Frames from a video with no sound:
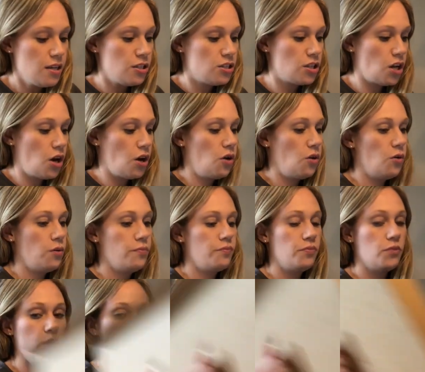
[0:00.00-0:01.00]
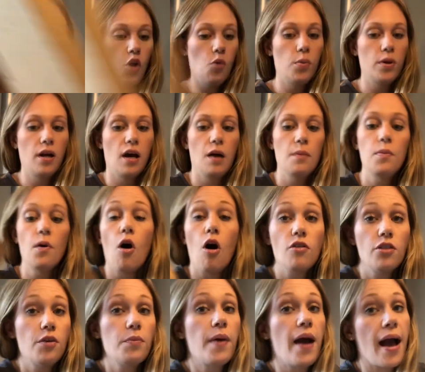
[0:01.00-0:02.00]
So you're gonna open up.
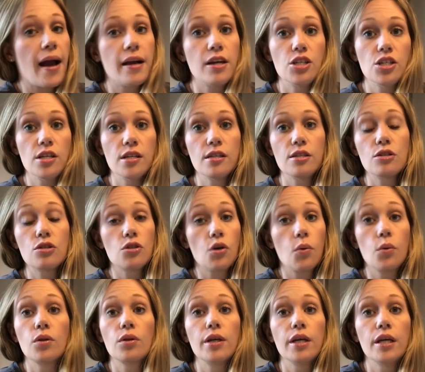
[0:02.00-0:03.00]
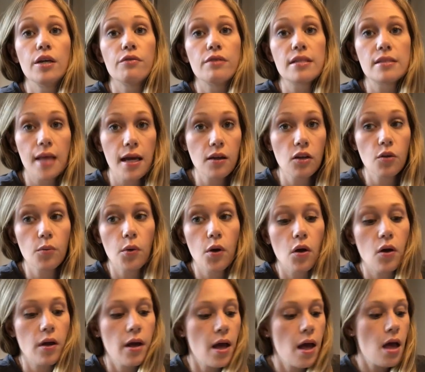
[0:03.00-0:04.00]
All their packaging is totally
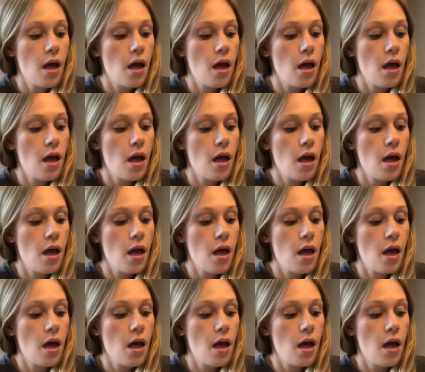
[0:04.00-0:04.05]
recyclable.